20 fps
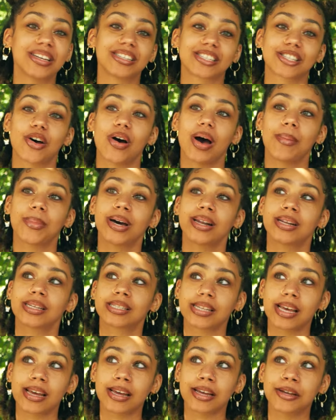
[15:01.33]
So I'm gonna
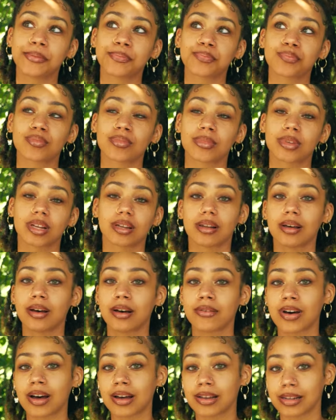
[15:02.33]
say
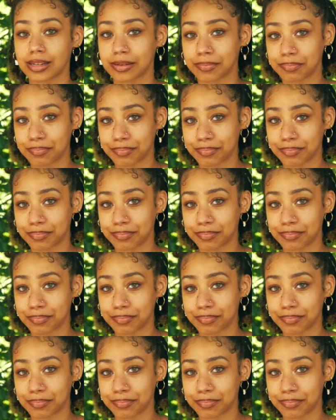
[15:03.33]
Love Island.